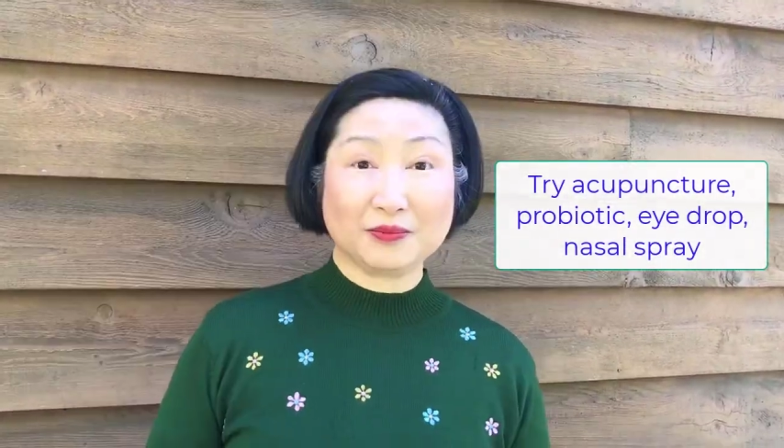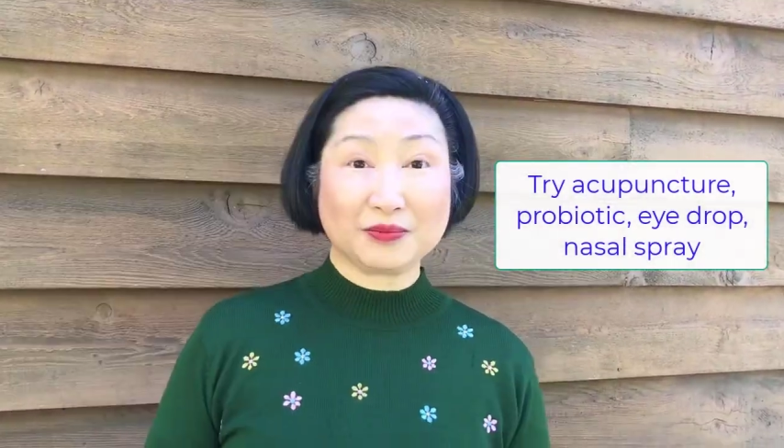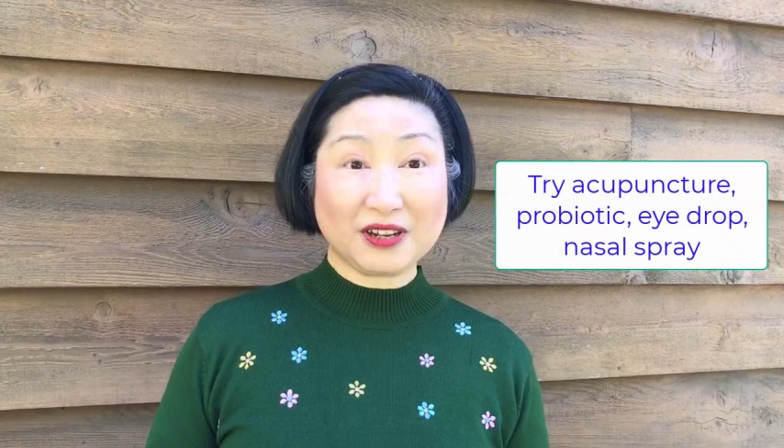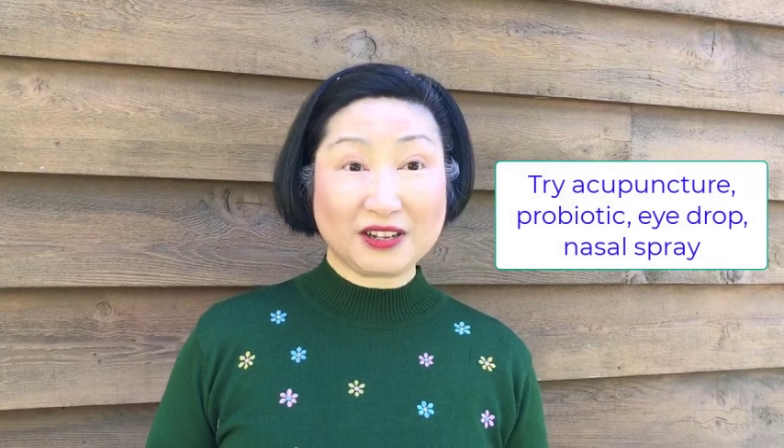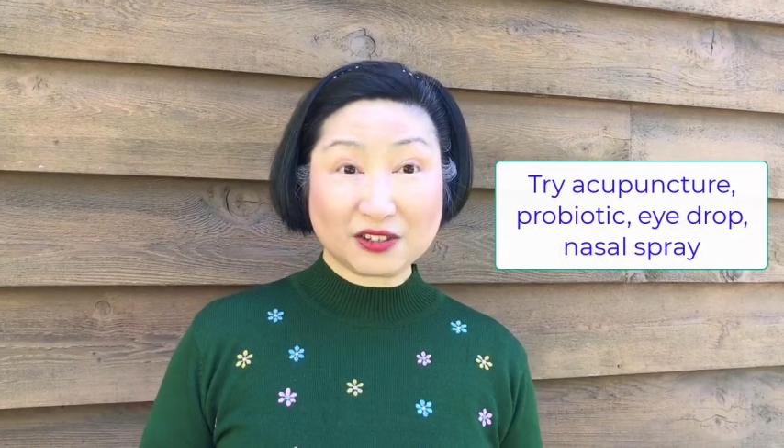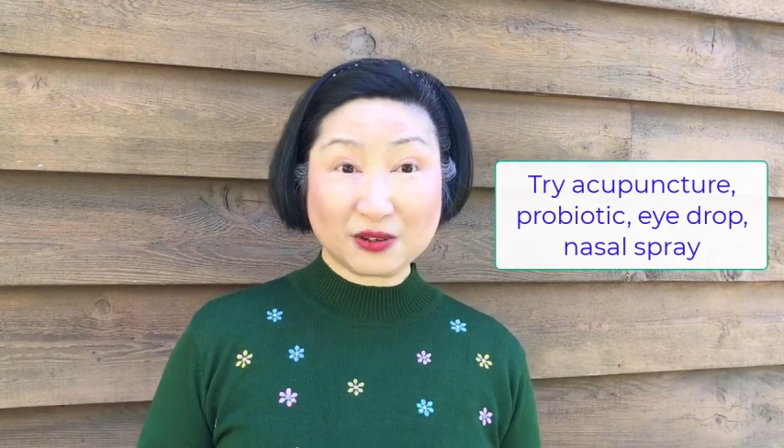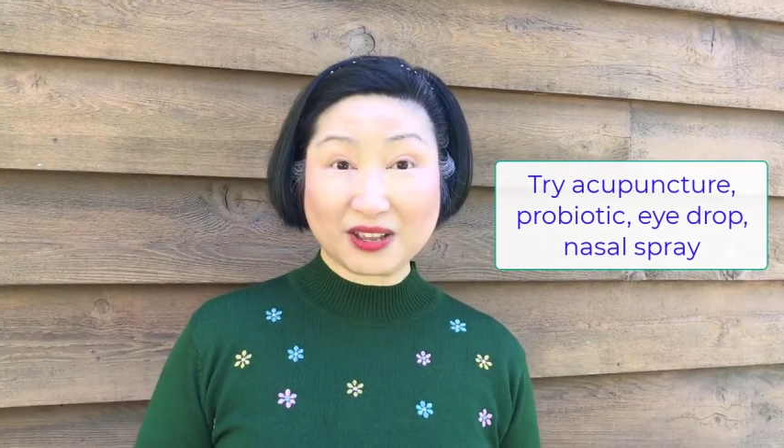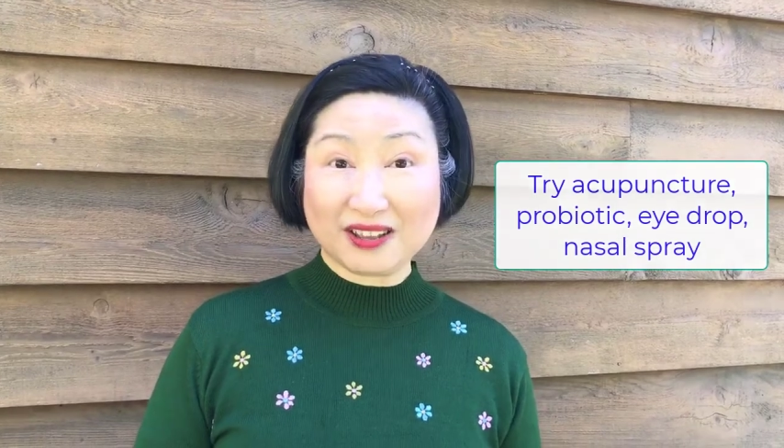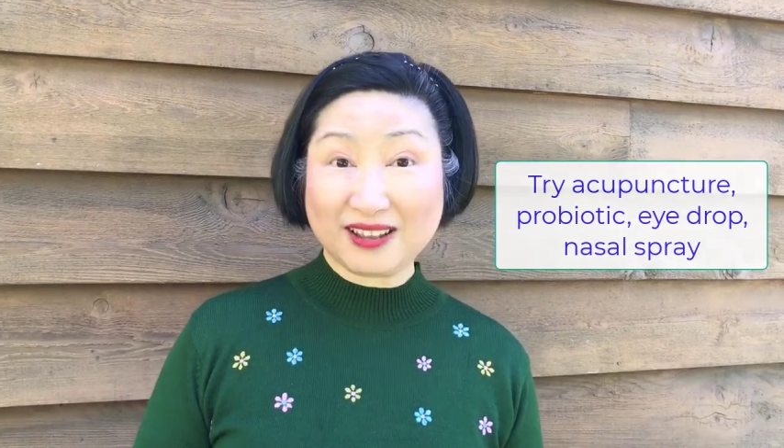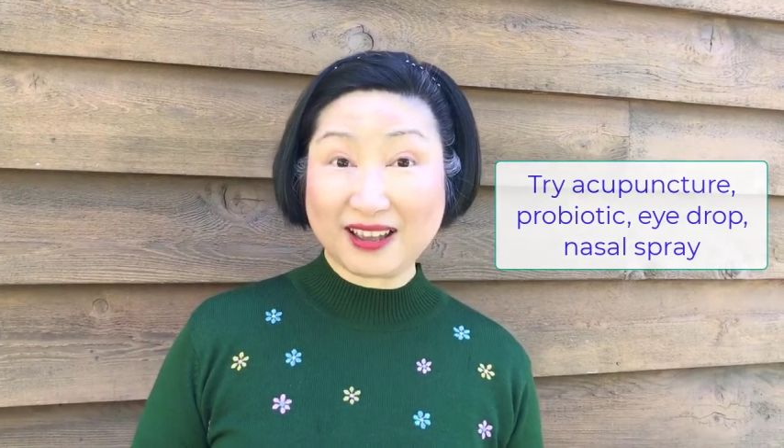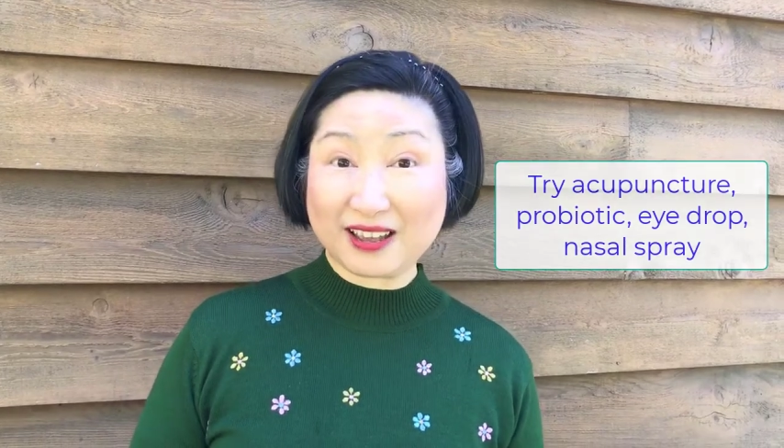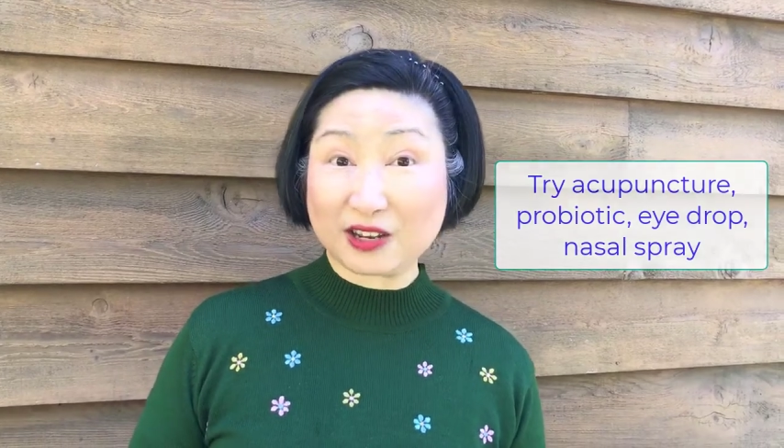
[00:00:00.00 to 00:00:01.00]
Plus you can
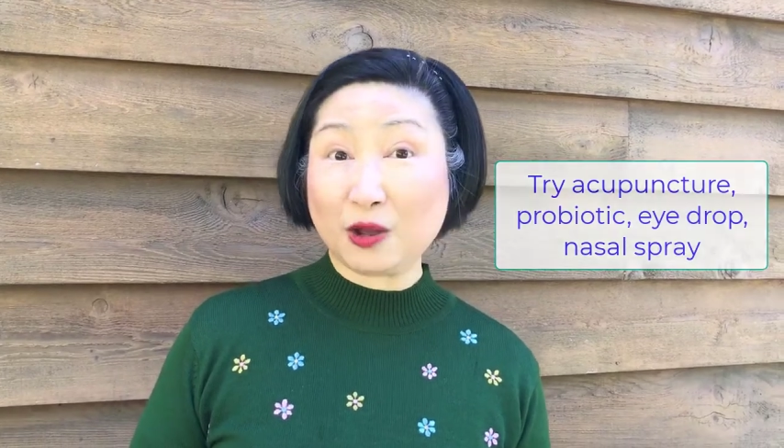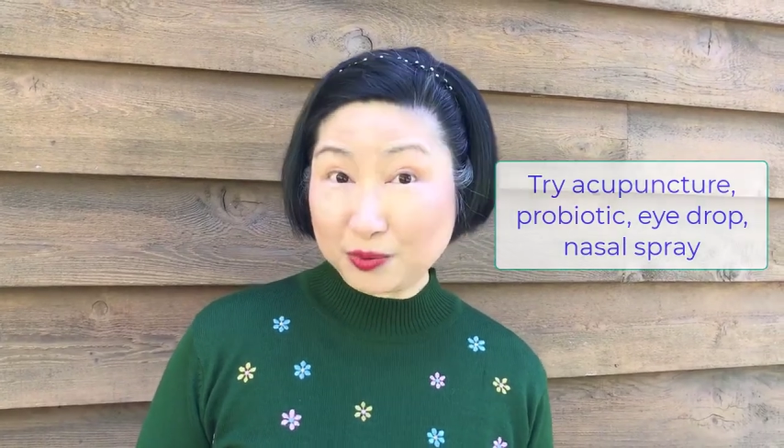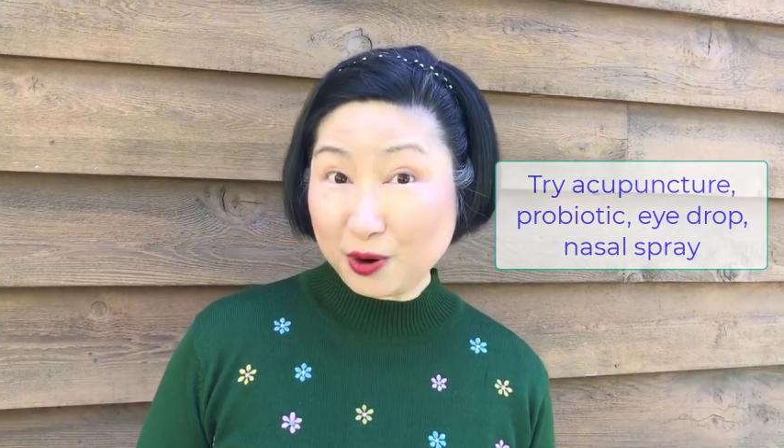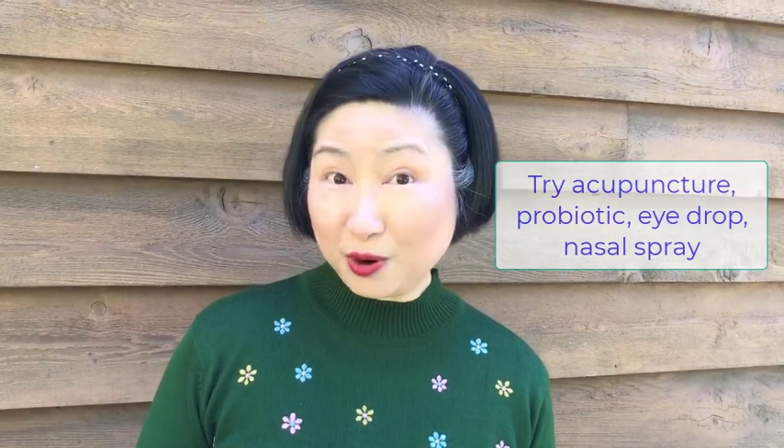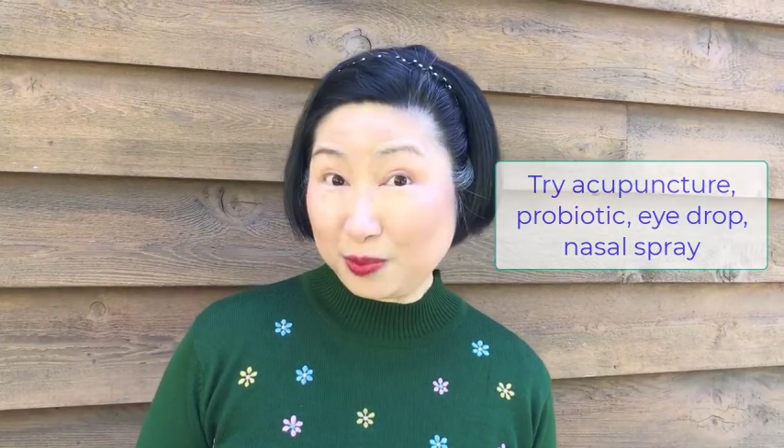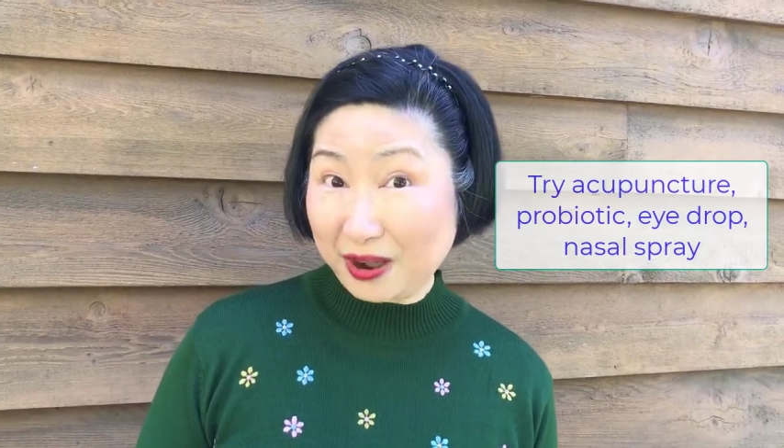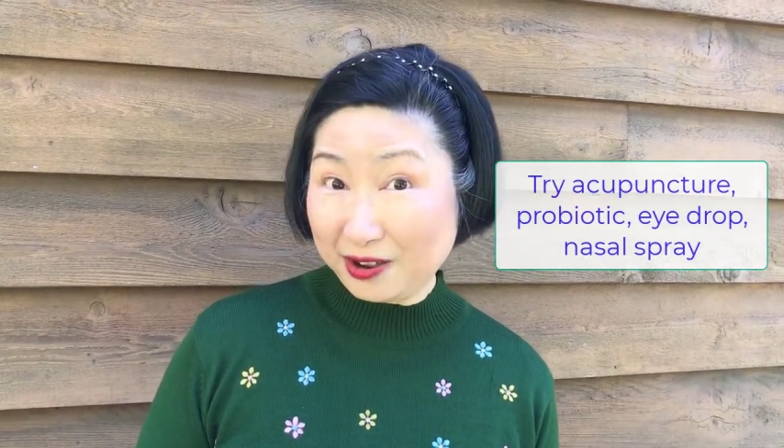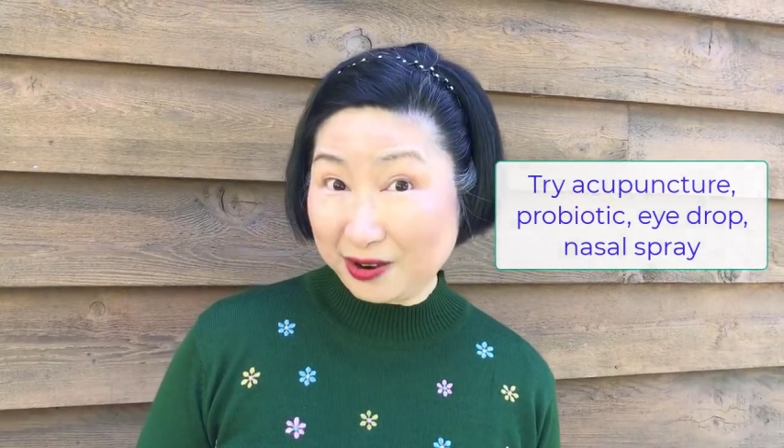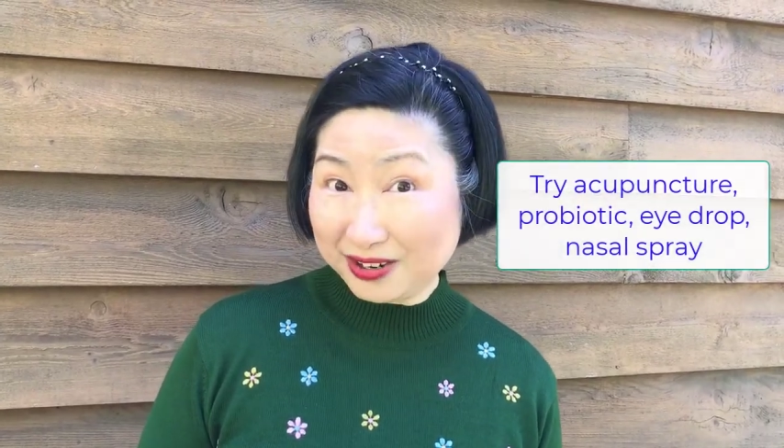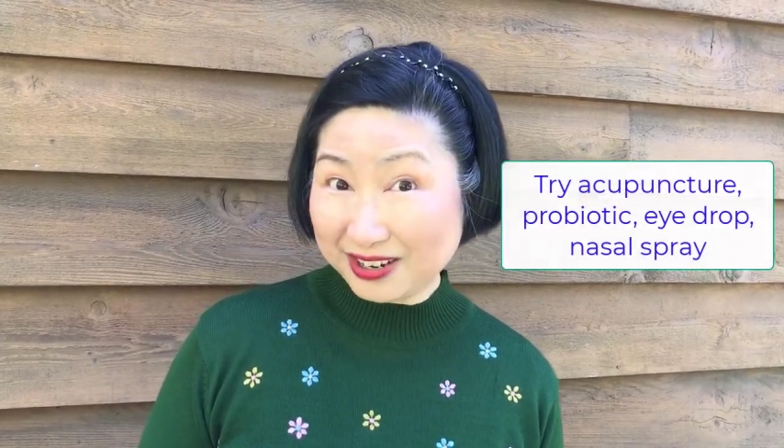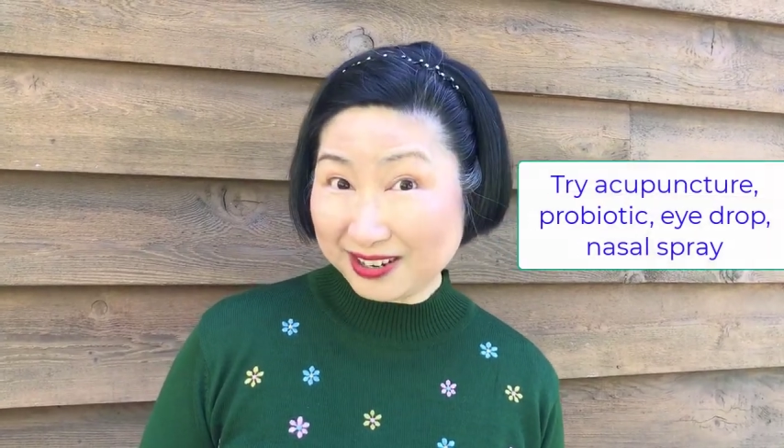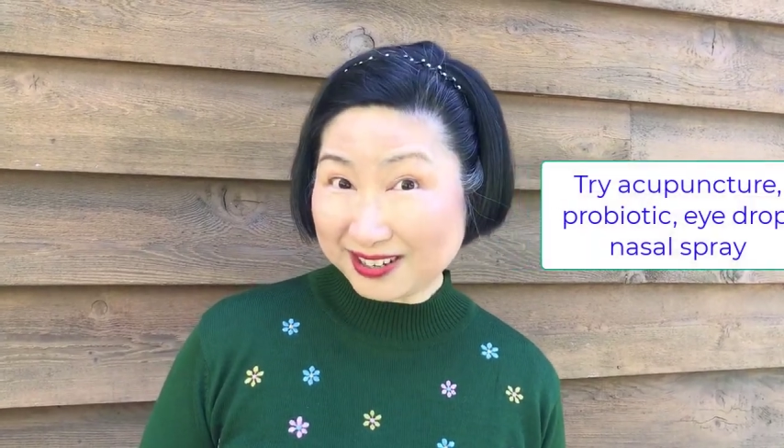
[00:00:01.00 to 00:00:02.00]
get
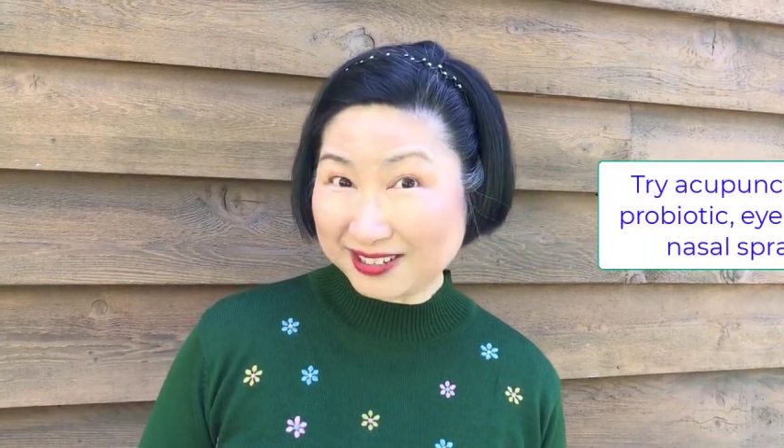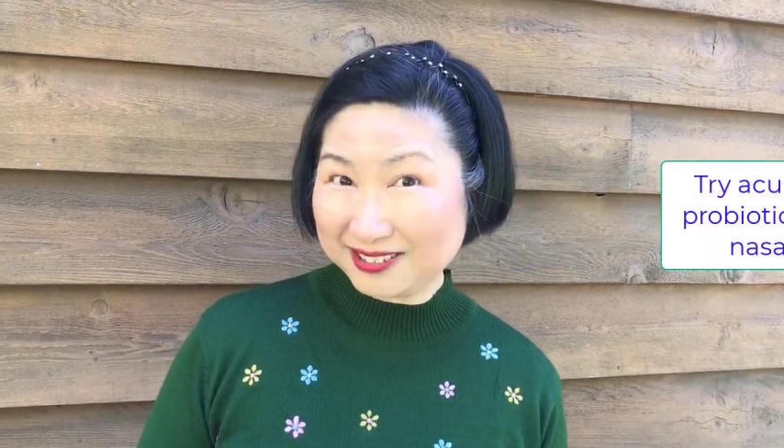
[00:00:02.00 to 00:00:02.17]
probiotic.